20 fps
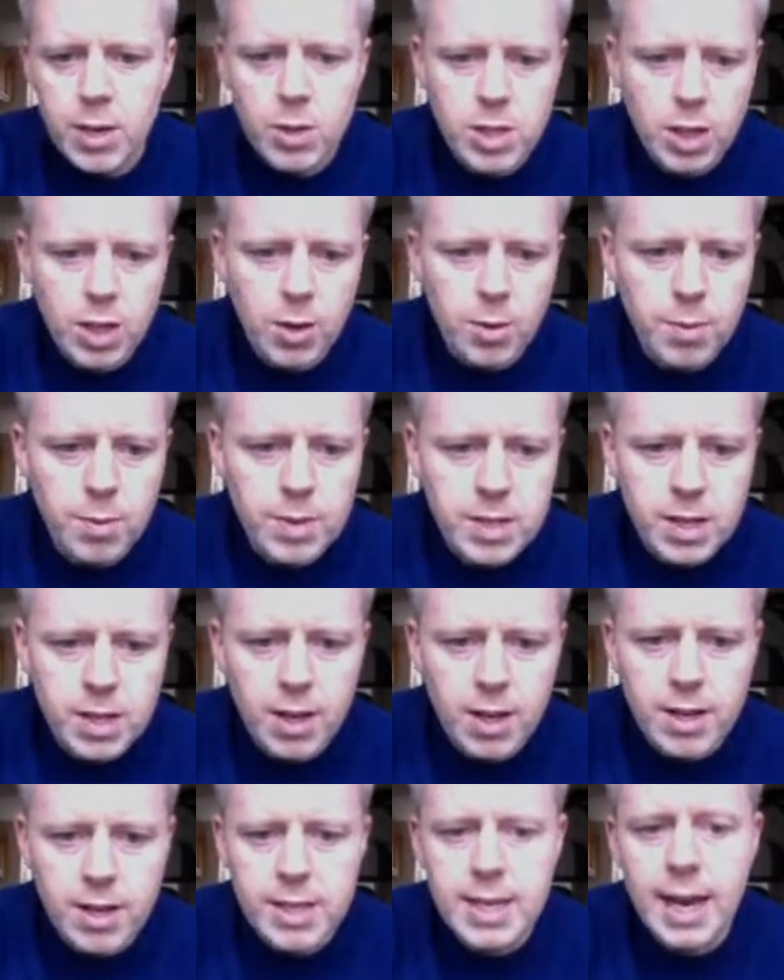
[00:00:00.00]
So
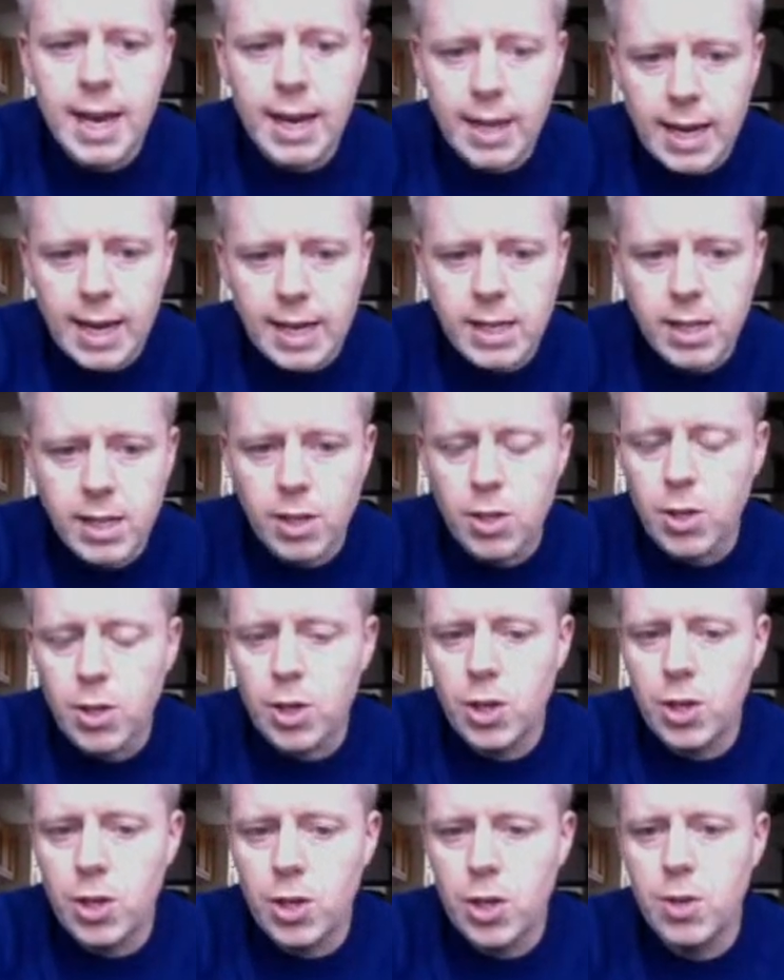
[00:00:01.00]
certain techniques that
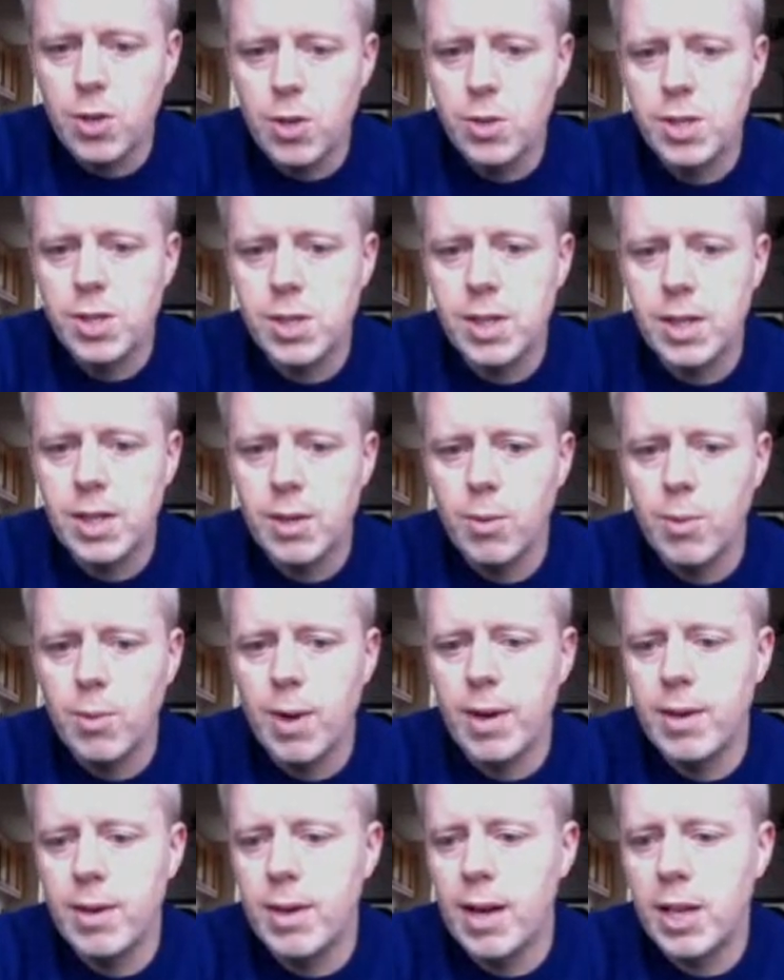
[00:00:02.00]
you can use
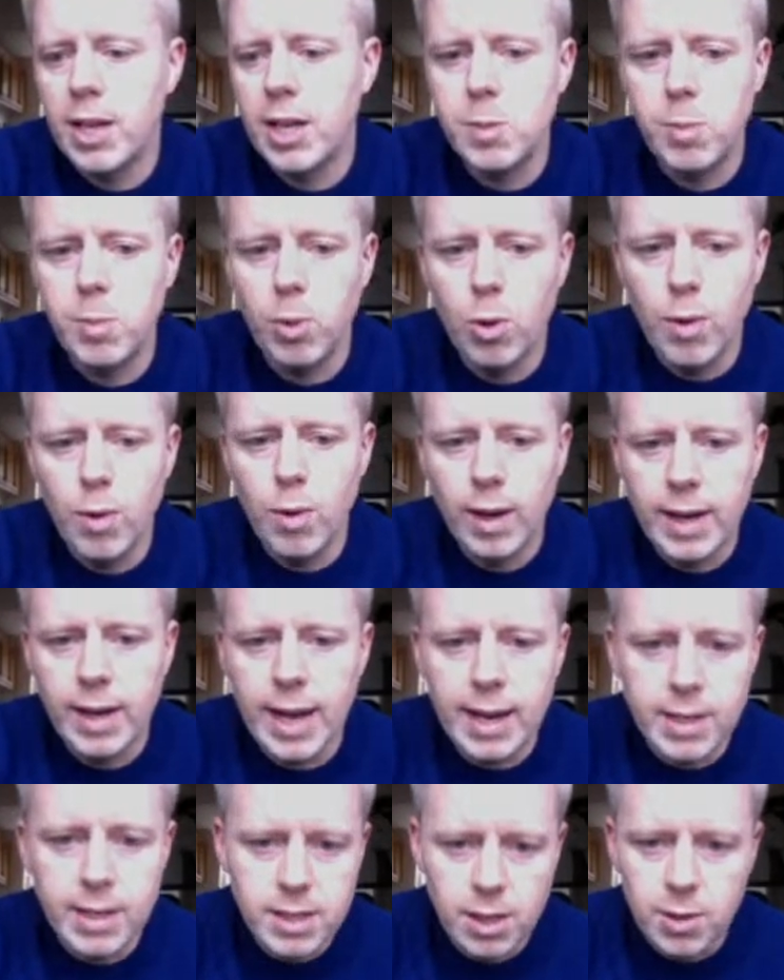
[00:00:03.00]
when exploring
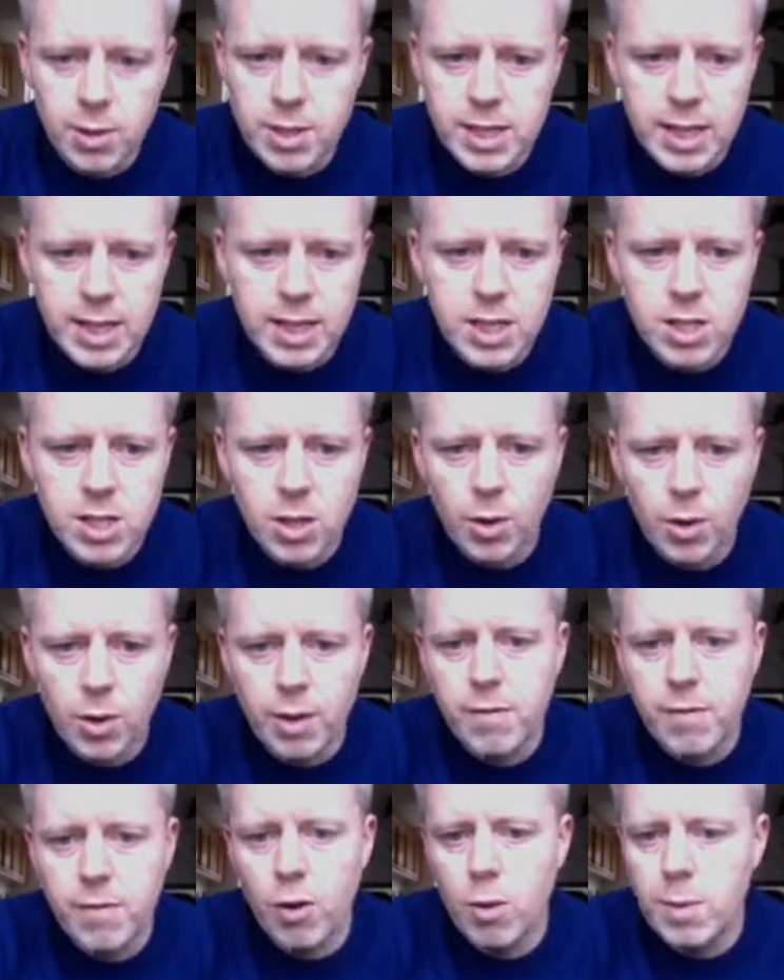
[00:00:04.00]
that. So is it a
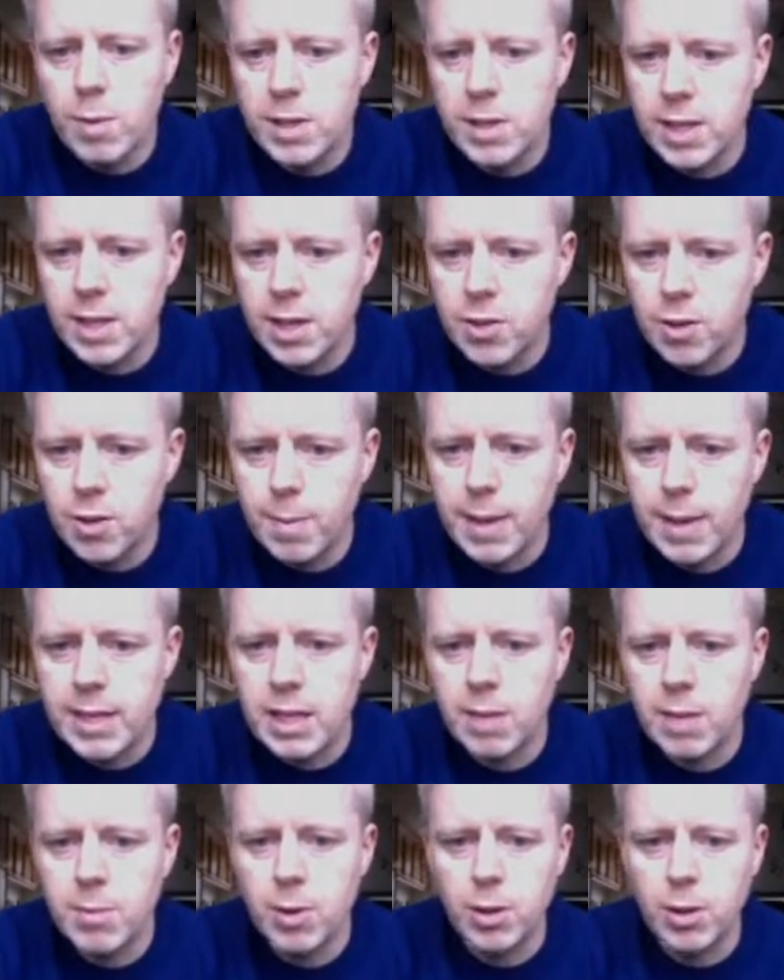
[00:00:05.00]
sonnet form? Is it a
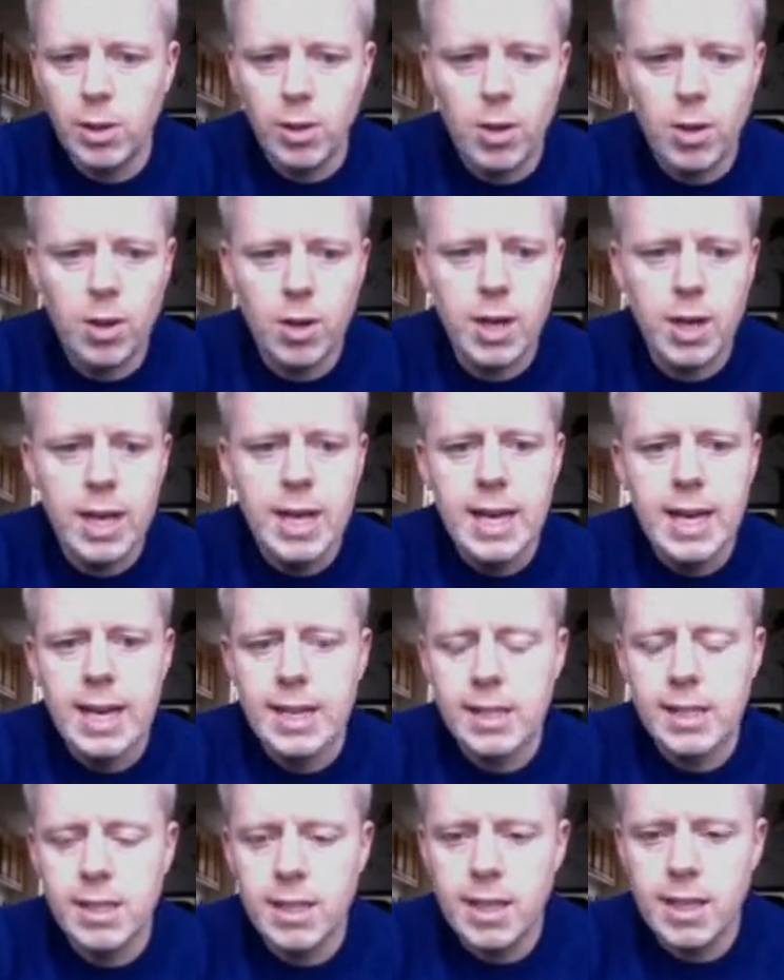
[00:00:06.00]
dramatic monologue?
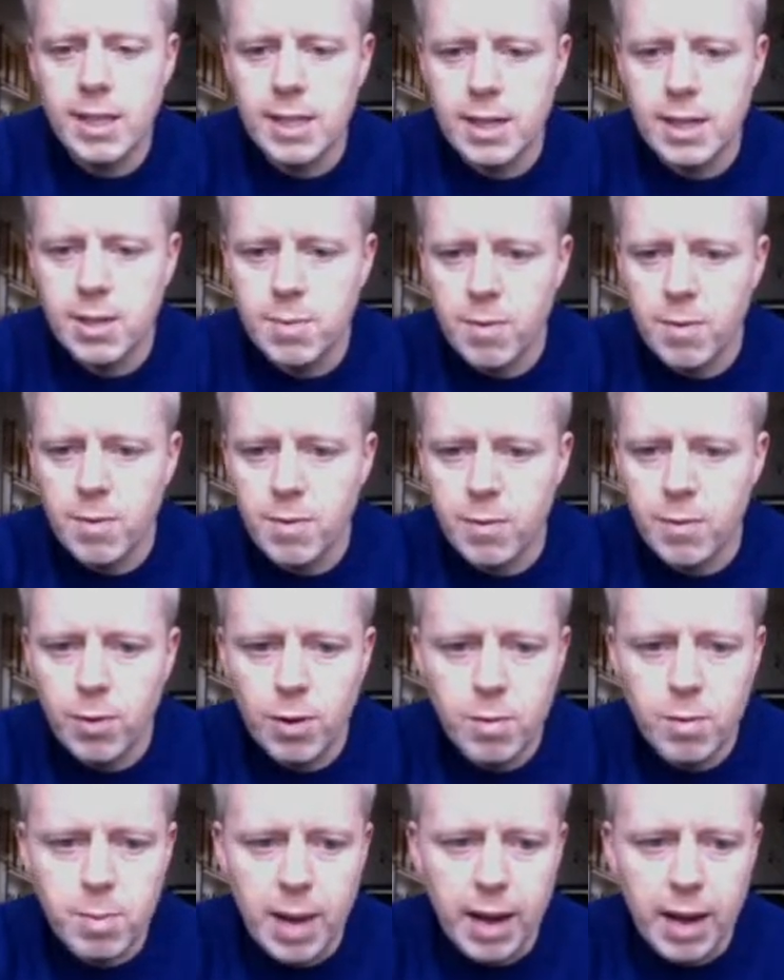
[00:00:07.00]
Is it
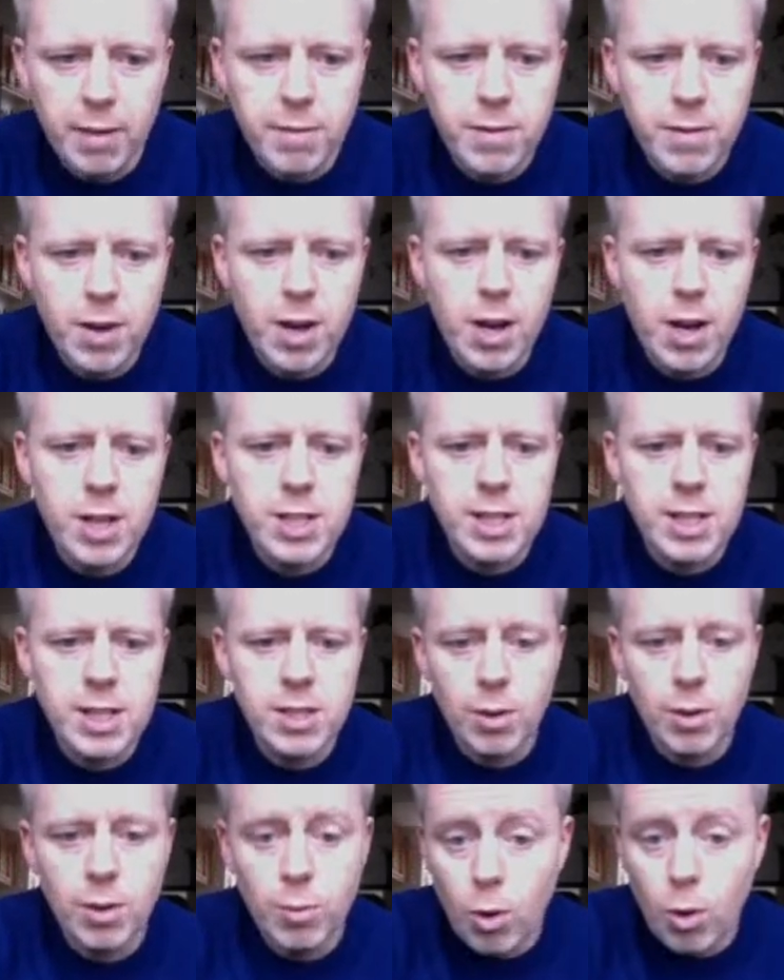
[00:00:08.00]
full of blank verse?
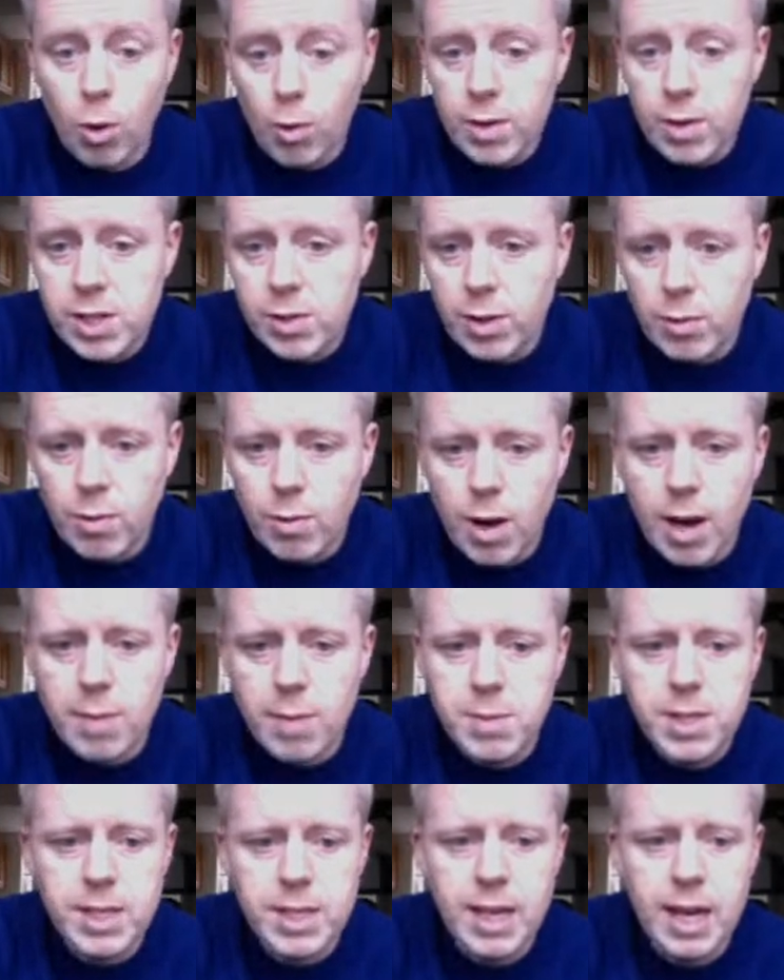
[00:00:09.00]
Is there a
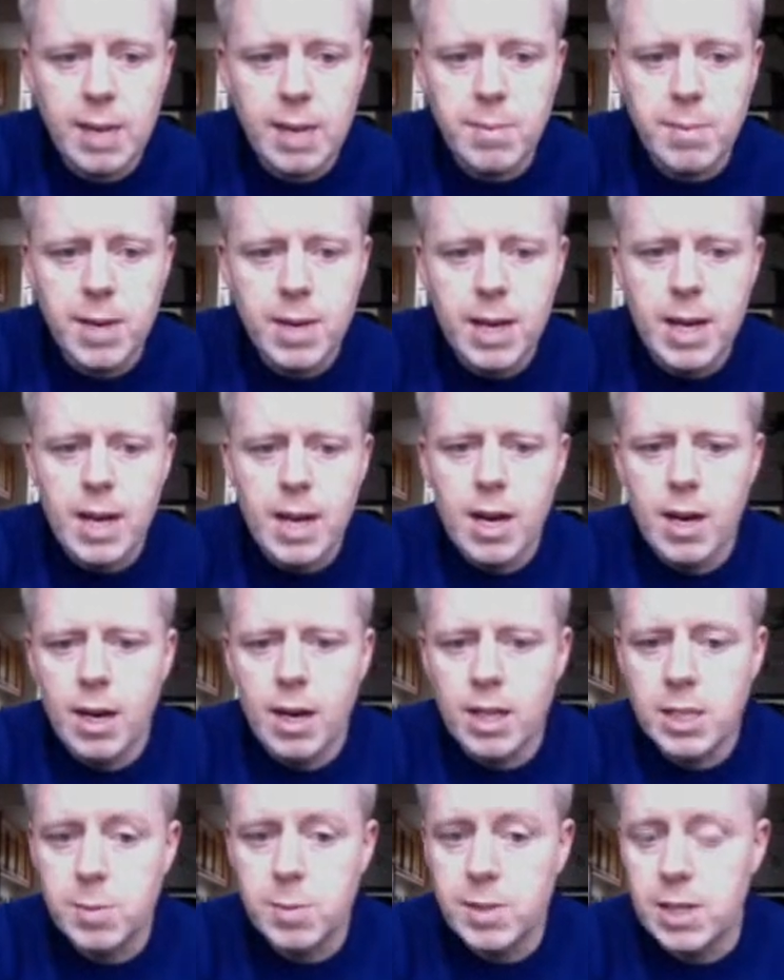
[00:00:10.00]
rhyme scheme?
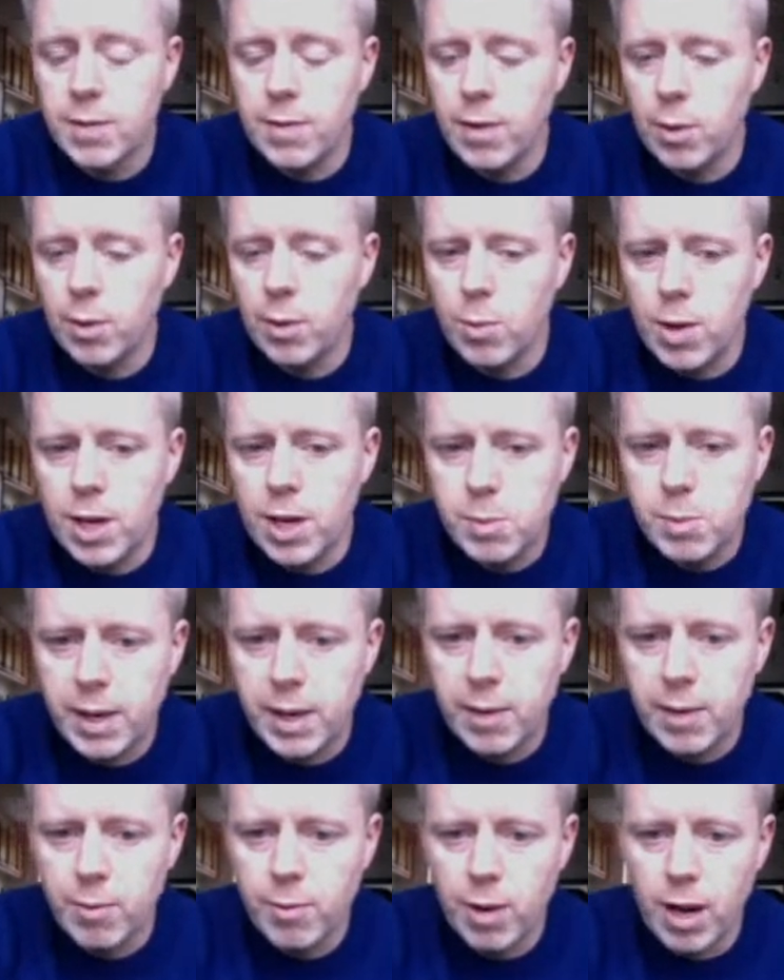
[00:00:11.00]
Are specific words
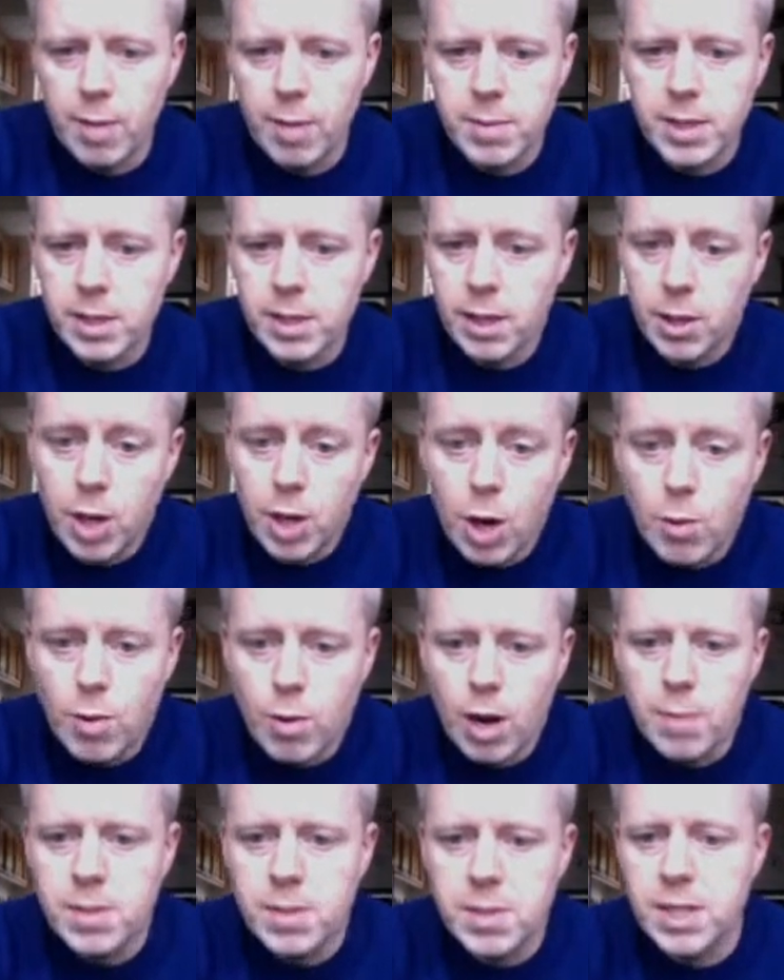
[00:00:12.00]
being rhymed? Is there no
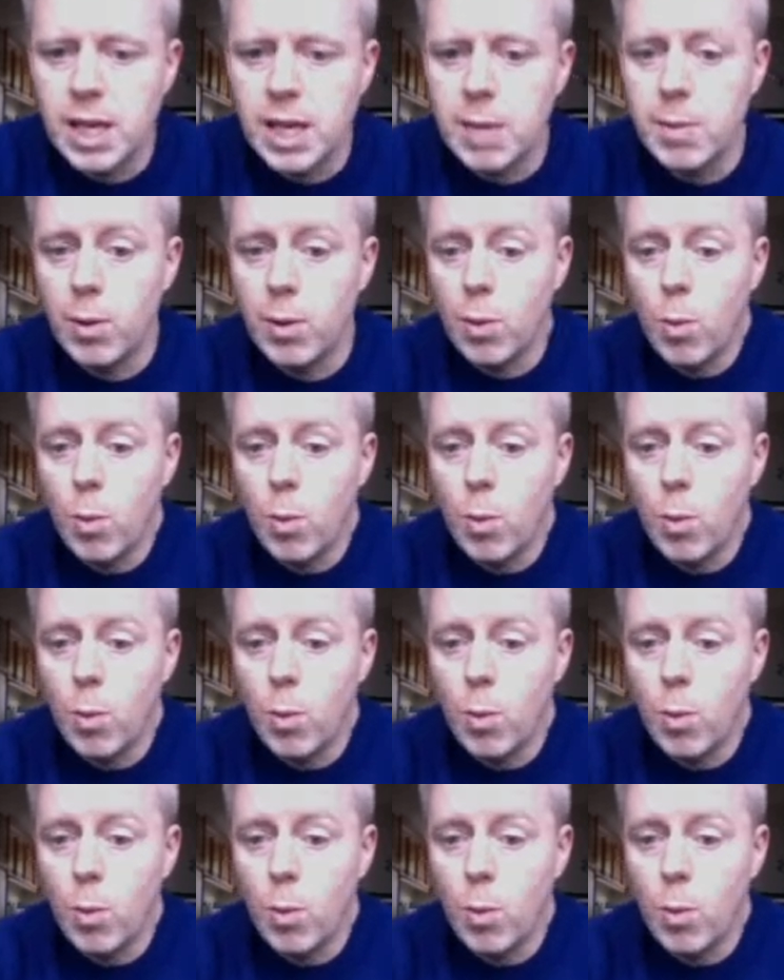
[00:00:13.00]
rhyme scheme?